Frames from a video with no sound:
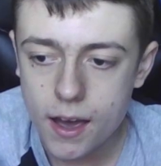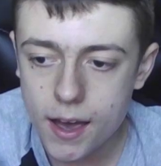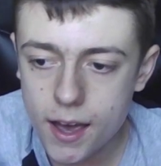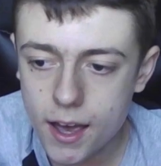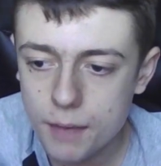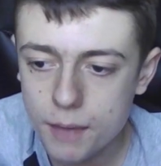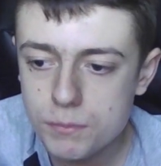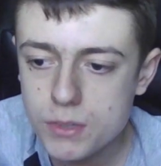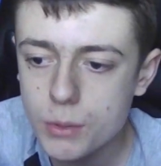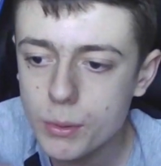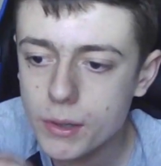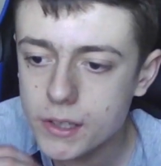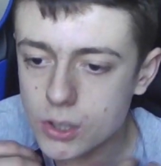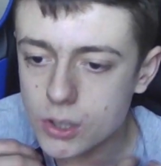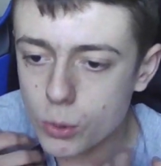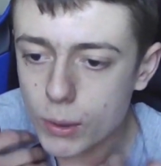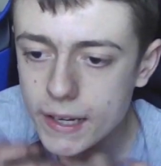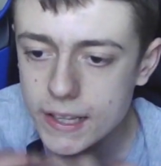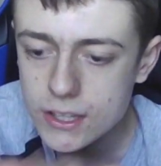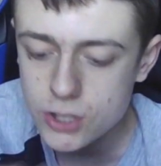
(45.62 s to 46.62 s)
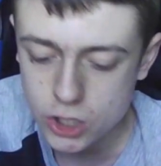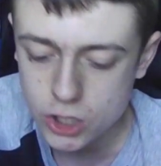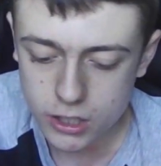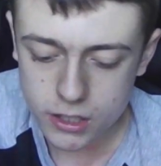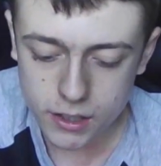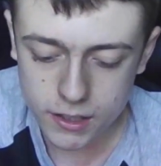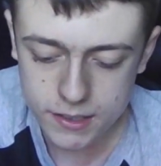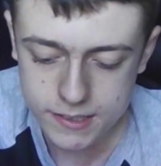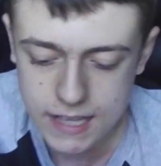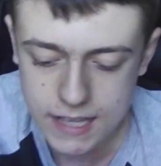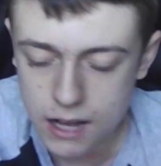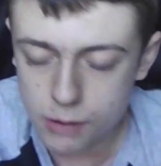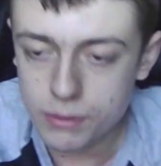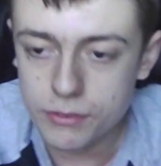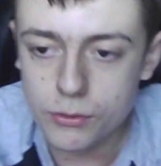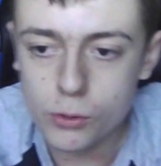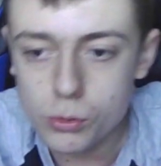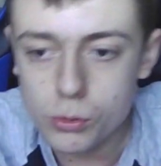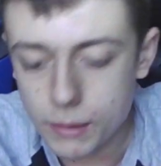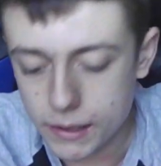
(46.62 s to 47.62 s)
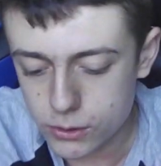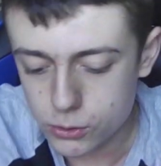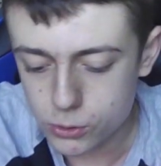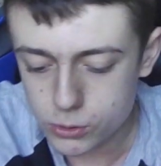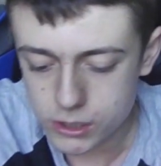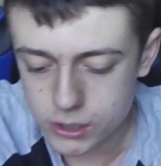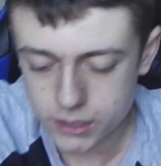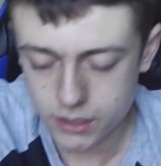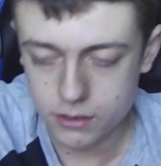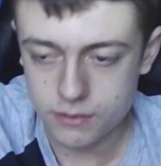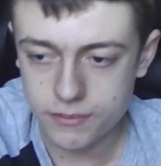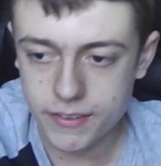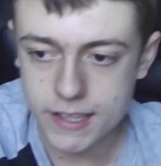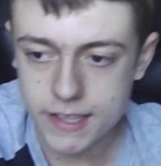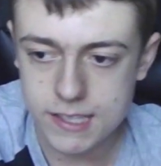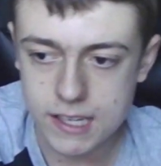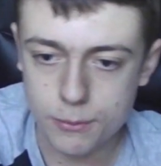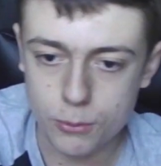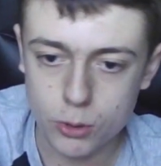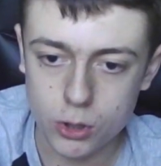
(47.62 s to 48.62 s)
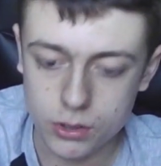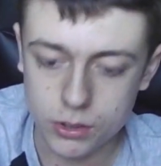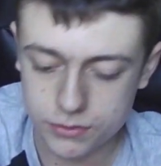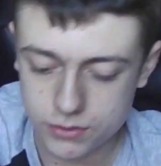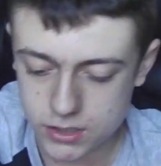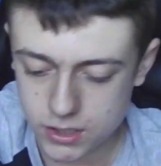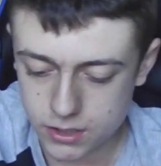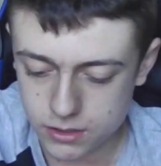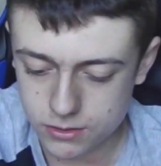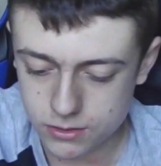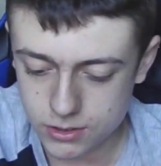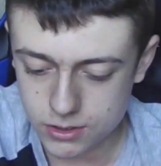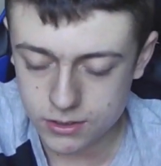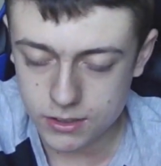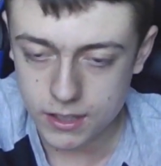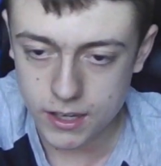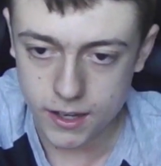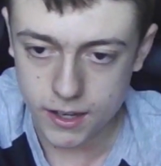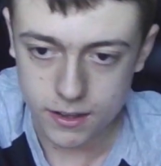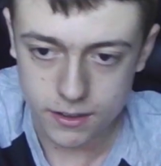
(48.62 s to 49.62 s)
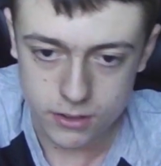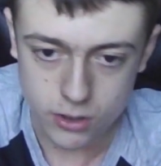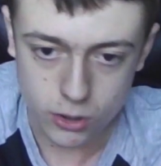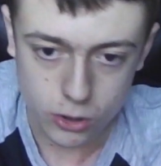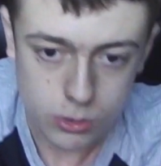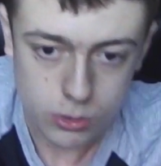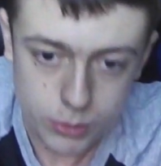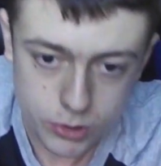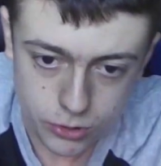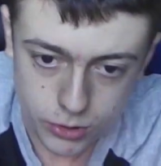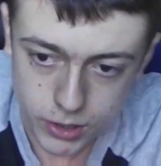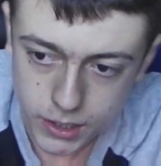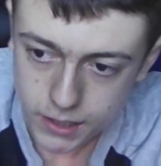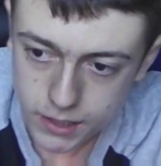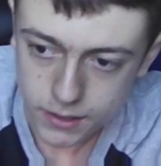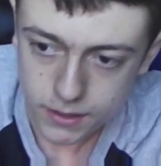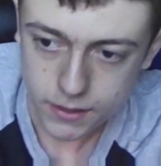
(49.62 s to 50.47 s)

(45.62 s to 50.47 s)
So we're going to quickly show you guys that with all my audio and face camera off. So, yeah, no commentary.